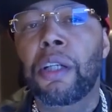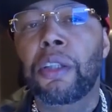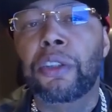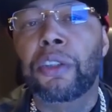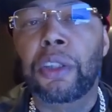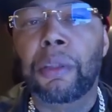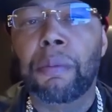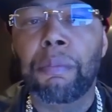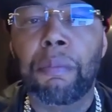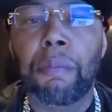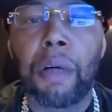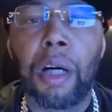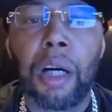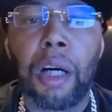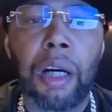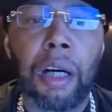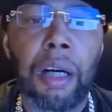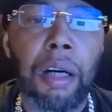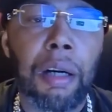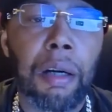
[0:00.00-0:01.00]
some
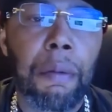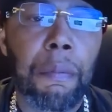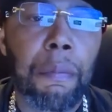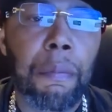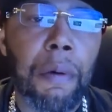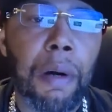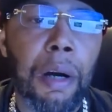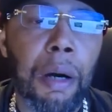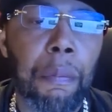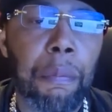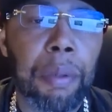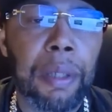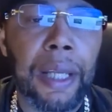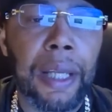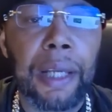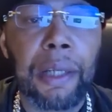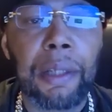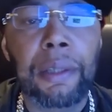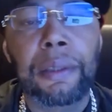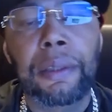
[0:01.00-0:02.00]
a
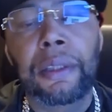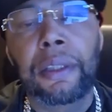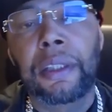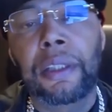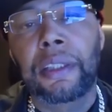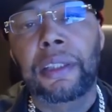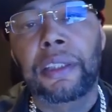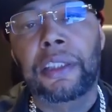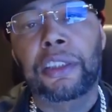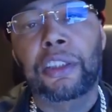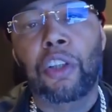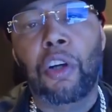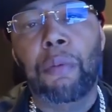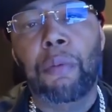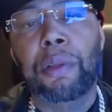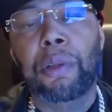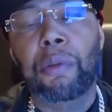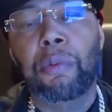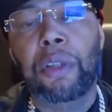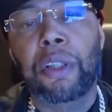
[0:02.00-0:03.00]
play that's
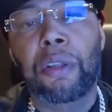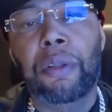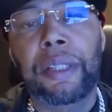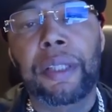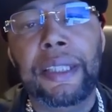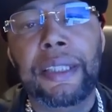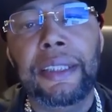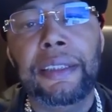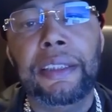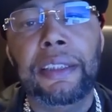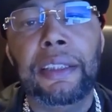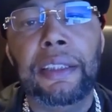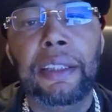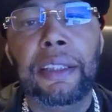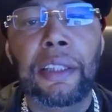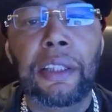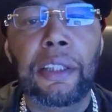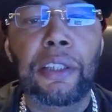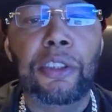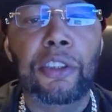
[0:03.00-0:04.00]
gonna be real easy.
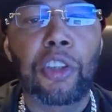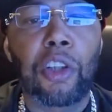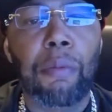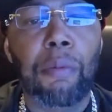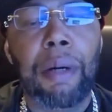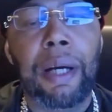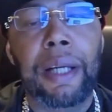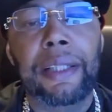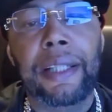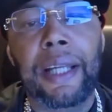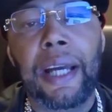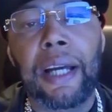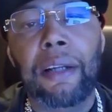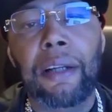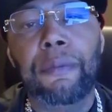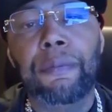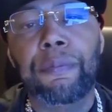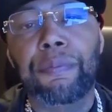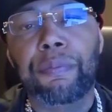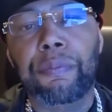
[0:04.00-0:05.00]
So by
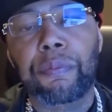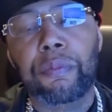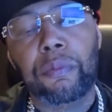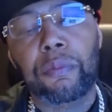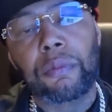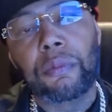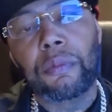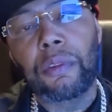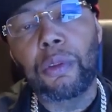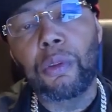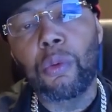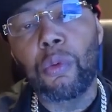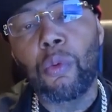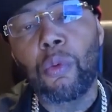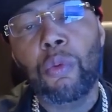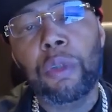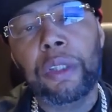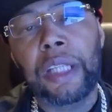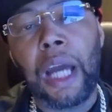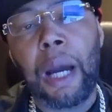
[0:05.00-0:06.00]
now,
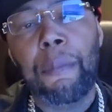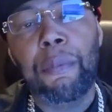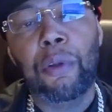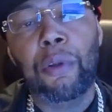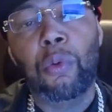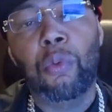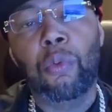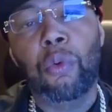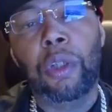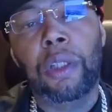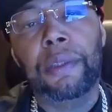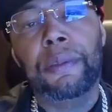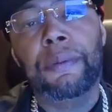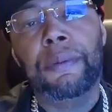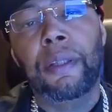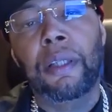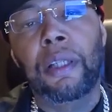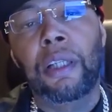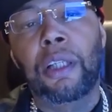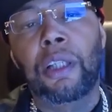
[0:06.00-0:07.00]
with Capital One,
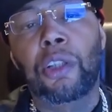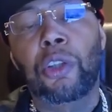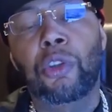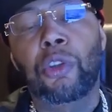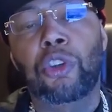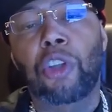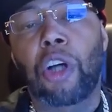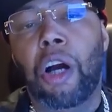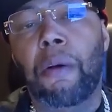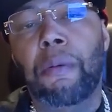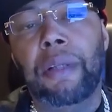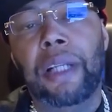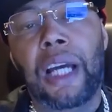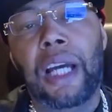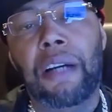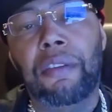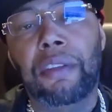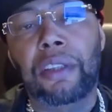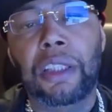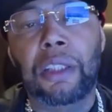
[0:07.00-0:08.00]
you should already
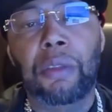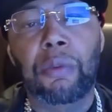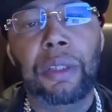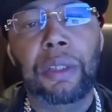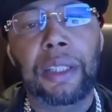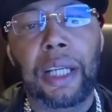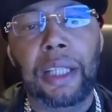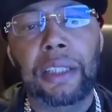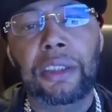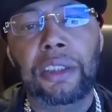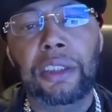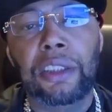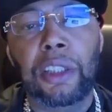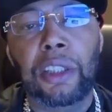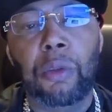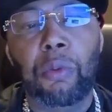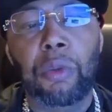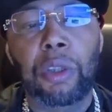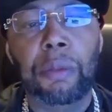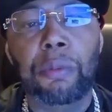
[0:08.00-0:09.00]
have a good
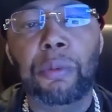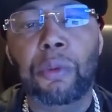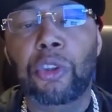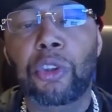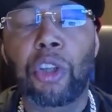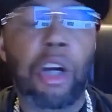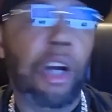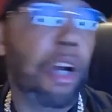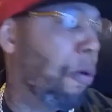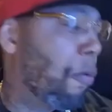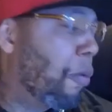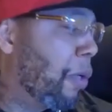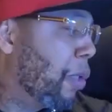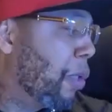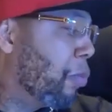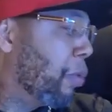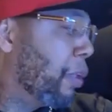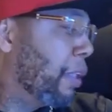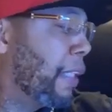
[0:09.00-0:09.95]
relationship with them. You should already